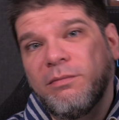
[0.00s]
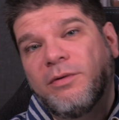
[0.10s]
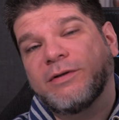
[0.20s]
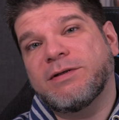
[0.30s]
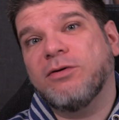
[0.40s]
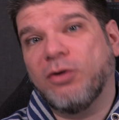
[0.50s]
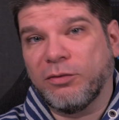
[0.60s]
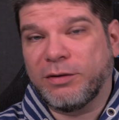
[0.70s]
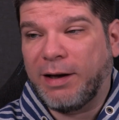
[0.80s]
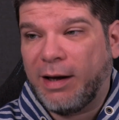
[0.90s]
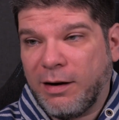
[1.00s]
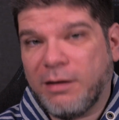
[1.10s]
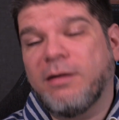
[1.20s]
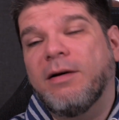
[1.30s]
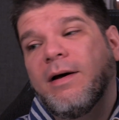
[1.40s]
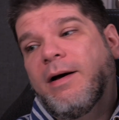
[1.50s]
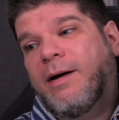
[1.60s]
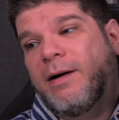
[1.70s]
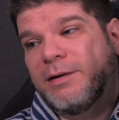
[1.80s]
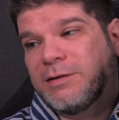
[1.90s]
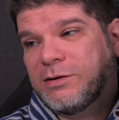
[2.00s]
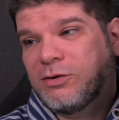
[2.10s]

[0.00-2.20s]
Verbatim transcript: Boox Note Air, uh,